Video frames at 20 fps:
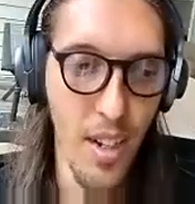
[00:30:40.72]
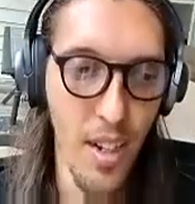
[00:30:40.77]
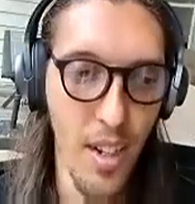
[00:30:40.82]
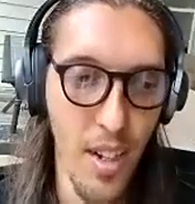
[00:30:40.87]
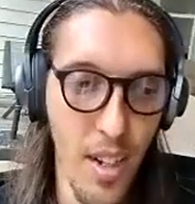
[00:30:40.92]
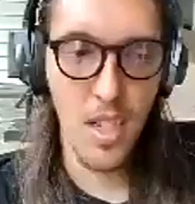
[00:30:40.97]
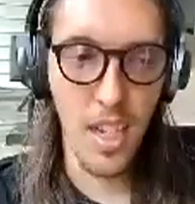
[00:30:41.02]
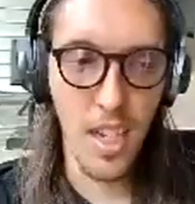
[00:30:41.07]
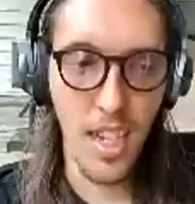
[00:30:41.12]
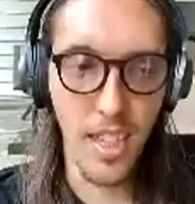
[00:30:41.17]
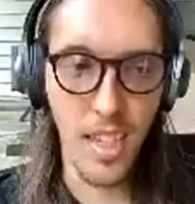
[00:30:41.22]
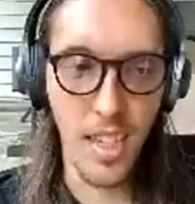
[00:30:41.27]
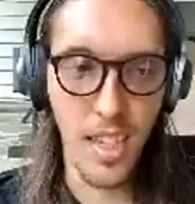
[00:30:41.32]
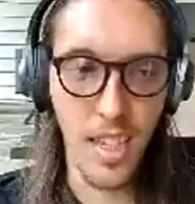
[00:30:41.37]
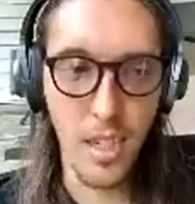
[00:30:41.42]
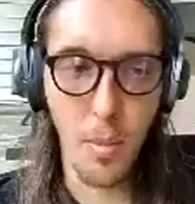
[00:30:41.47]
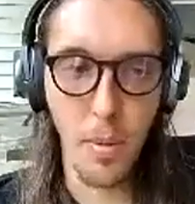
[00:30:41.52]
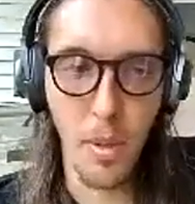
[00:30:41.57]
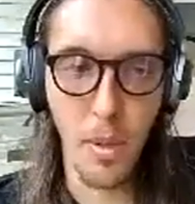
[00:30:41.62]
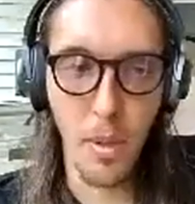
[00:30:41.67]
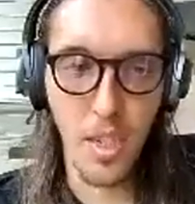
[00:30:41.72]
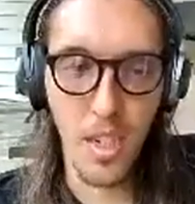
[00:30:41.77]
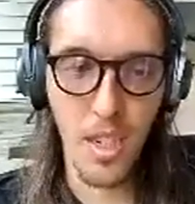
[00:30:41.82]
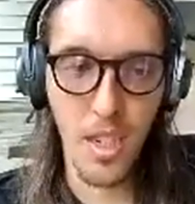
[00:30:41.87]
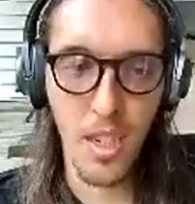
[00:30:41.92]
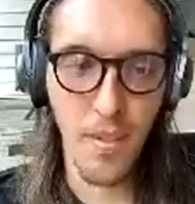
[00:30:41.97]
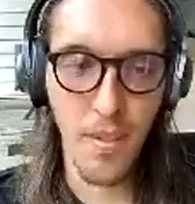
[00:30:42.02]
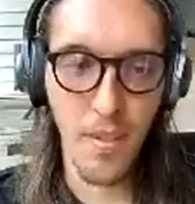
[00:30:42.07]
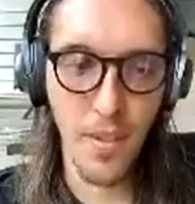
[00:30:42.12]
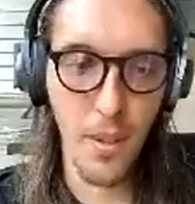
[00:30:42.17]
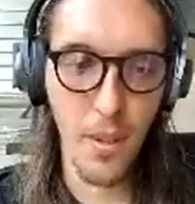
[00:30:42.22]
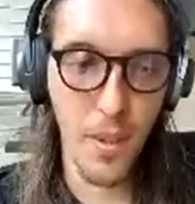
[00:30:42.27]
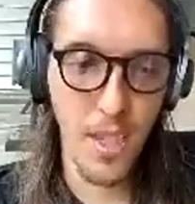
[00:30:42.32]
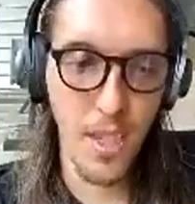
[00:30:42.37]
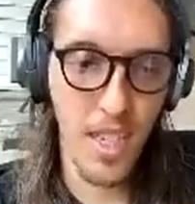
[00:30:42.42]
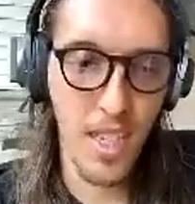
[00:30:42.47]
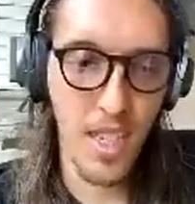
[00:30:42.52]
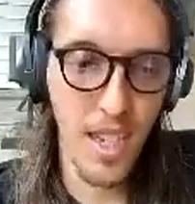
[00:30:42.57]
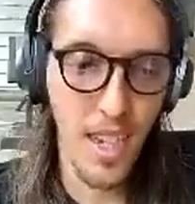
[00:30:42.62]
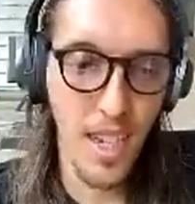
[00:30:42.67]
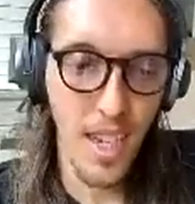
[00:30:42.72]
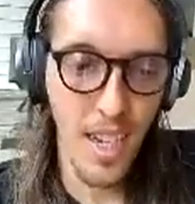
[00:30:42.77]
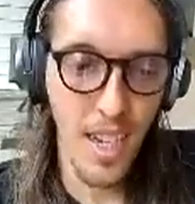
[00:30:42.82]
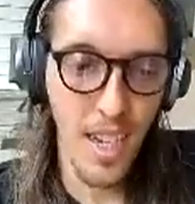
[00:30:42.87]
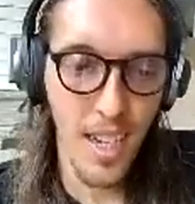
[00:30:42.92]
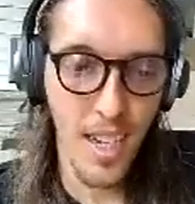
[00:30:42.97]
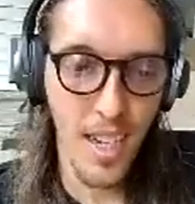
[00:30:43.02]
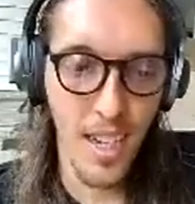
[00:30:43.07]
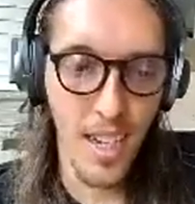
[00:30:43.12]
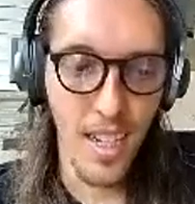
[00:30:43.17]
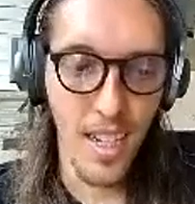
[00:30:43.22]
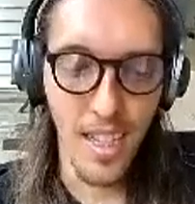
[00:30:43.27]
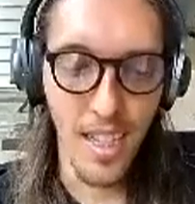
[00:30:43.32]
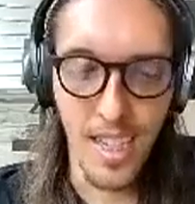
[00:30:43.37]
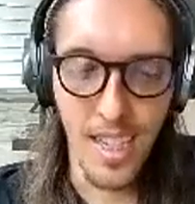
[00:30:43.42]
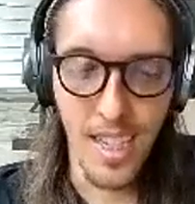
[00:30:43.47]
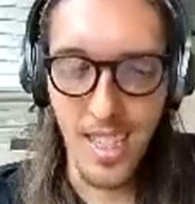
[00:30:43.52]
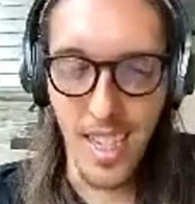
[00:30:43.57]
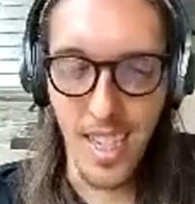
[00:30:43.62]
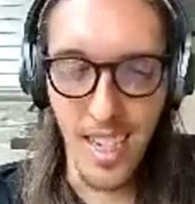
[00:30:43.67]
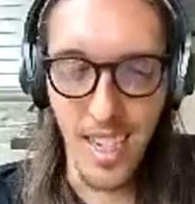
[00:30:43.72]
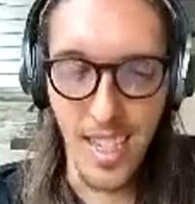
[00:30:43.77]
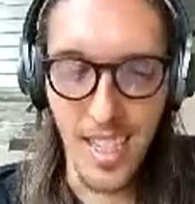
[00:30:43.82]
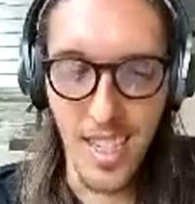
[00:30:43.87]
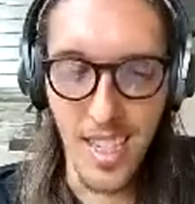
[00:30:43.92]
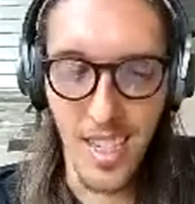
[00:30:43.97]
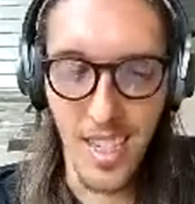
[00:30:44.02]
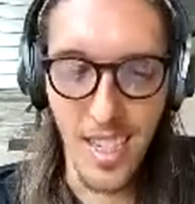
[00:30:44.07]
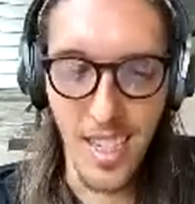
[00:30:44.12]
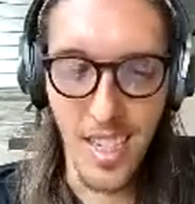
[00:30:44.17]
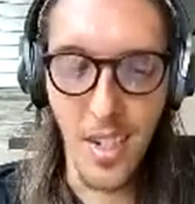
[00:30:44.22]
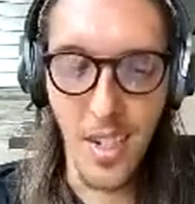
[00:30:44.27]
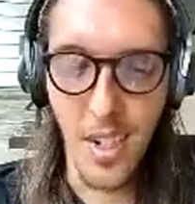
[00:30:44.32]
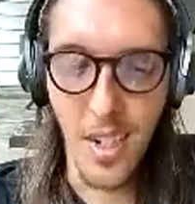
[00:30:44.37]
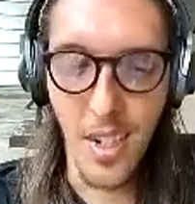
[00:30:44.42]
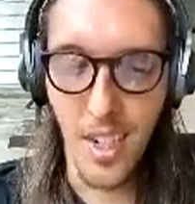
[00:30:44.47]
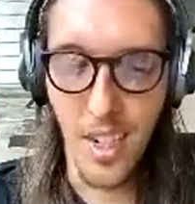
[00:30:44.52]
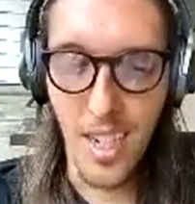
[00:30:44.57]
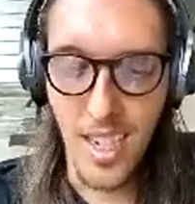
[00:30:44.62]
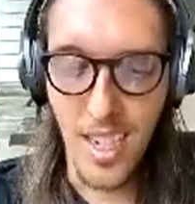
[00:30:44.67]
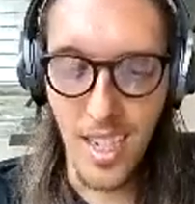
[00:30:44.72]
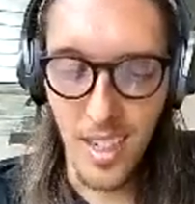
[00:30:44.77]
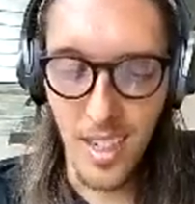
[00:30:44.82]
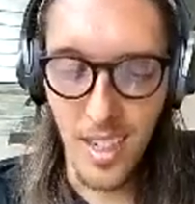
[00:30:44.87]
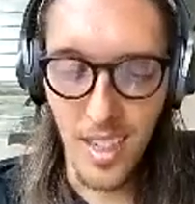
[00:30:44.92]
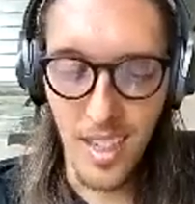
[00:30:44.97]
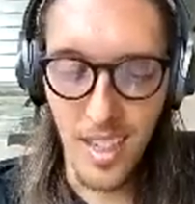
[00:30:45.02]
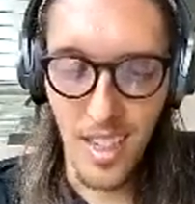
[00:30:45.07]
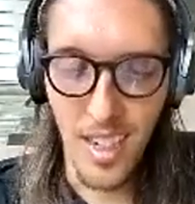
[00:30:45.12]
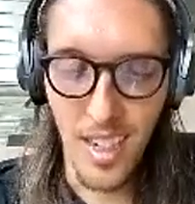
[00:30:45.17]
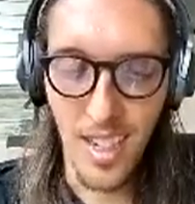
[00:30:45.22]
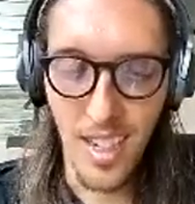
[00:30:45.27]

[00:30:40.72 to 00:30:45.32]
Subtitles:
slightly disproportionate influence, like I said, it's not ideal.